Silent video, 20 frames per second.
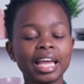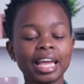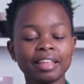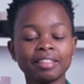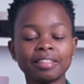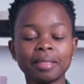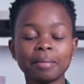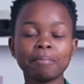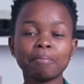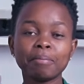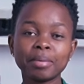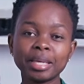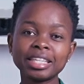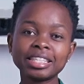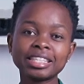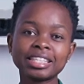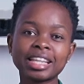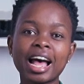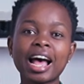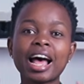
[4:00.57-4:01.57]
and the
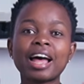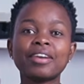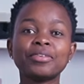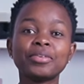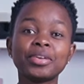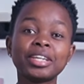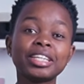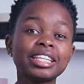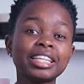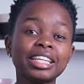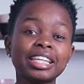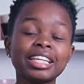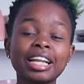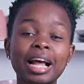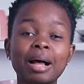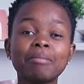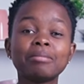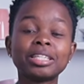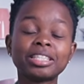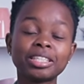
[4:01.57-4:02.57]
beans are ready in
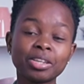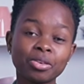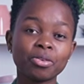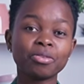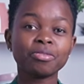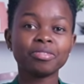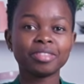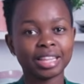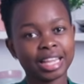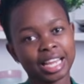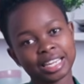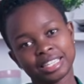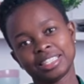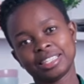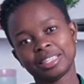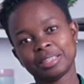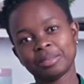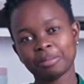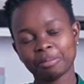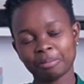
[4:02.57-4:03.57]
a matter of
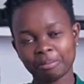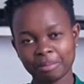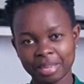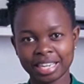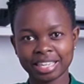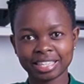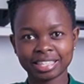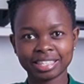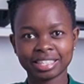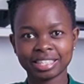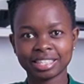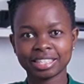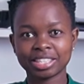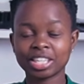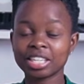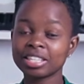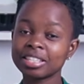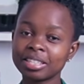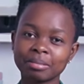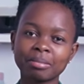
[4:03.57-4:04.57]
30 minutes.
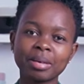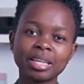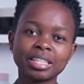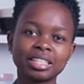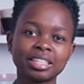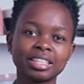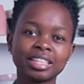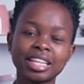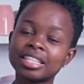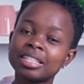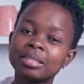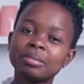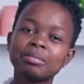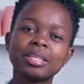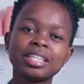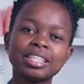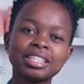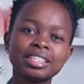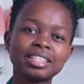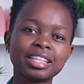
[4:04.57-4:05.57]
Just imagine 30
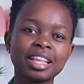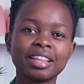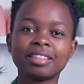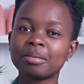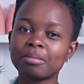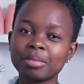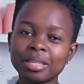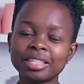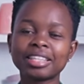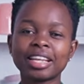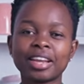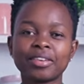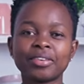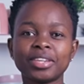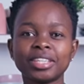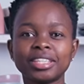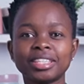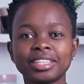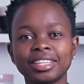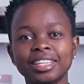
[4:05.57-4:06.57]
minutes and the beans are
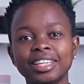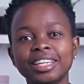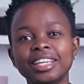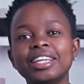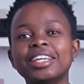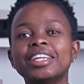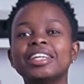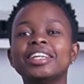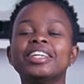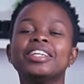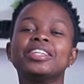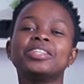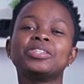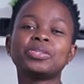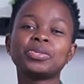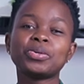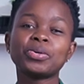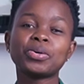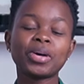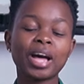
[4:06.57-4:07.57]
ready.
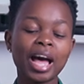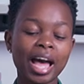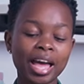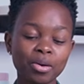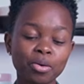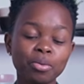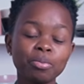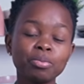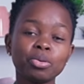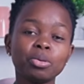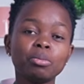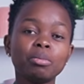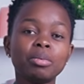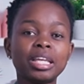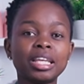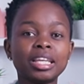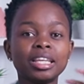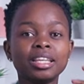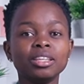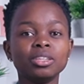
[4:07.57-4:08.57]
So I hope you'll
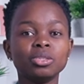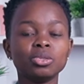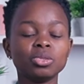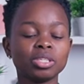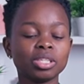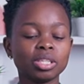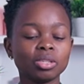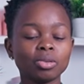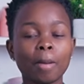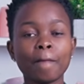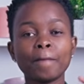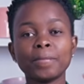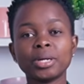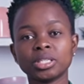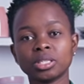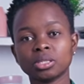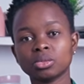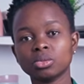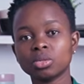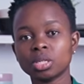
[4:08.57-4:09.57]
be using your
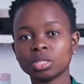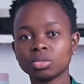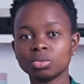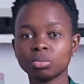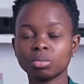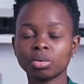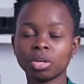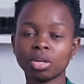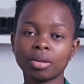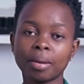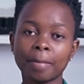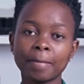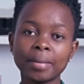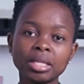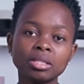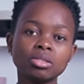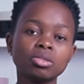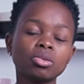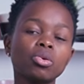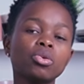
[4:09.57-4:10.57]
pressure cooker to boil your
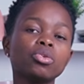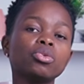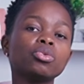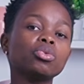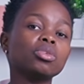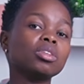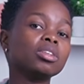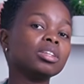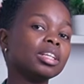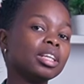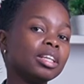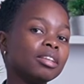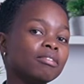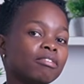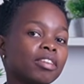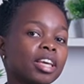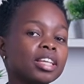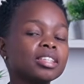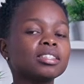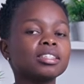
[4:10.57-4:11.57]
beans, or you'll
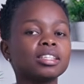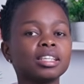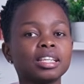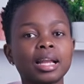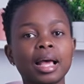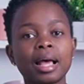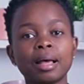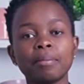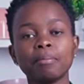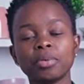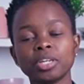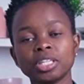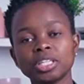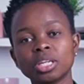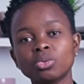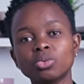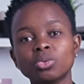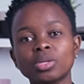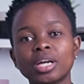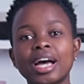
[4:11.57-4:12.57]
invest in a pressure
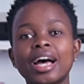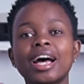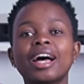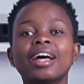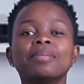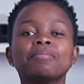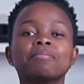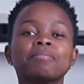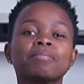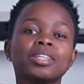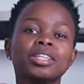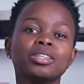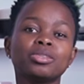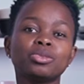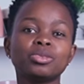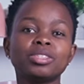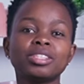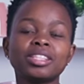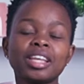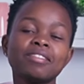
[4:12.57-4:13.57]
cooker
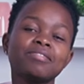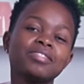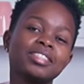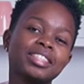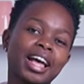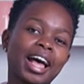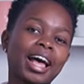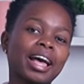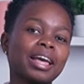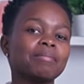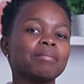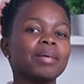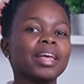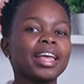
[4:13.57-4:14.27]
to save time